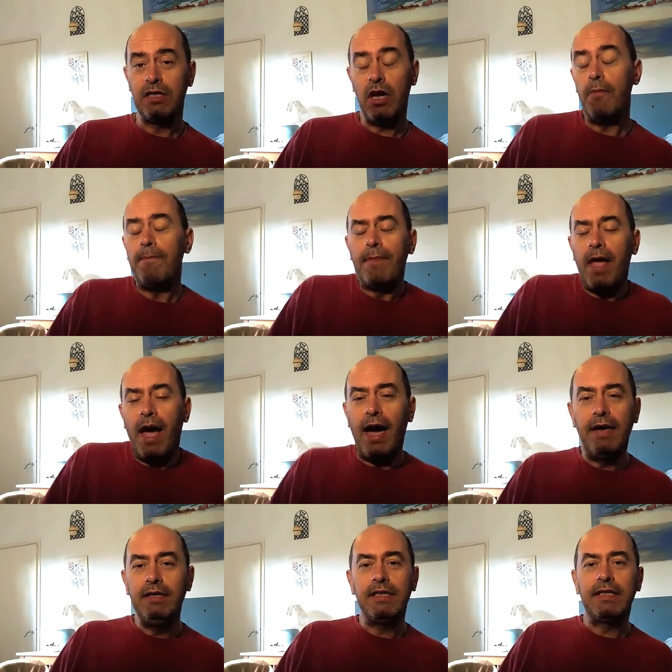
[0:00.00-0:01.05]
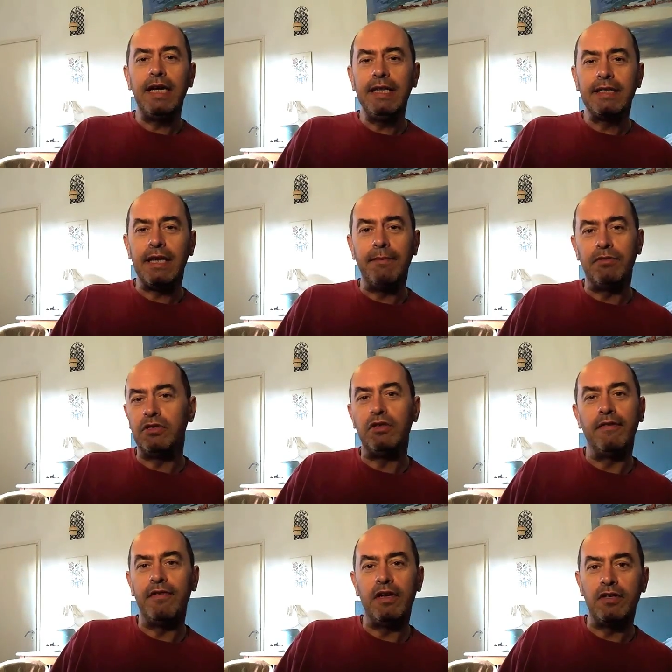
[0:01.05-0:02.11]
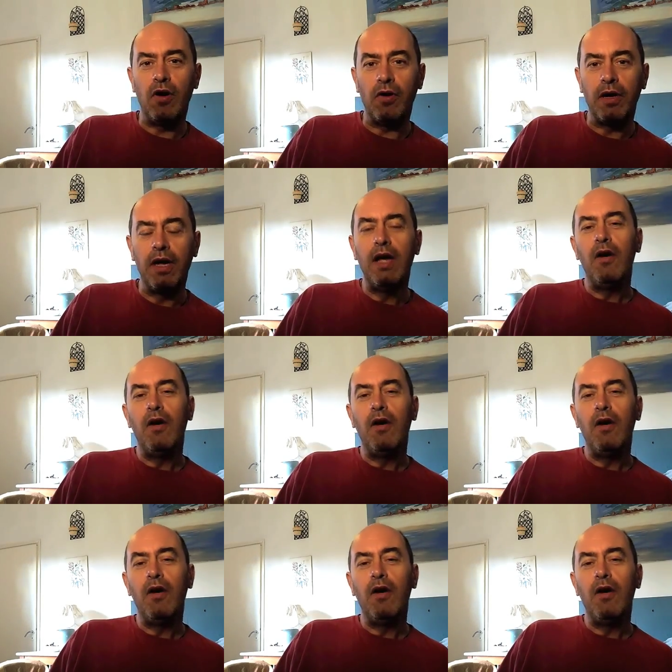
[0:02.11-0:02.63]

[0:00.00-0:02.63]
So, how do you take the temperature of your dog?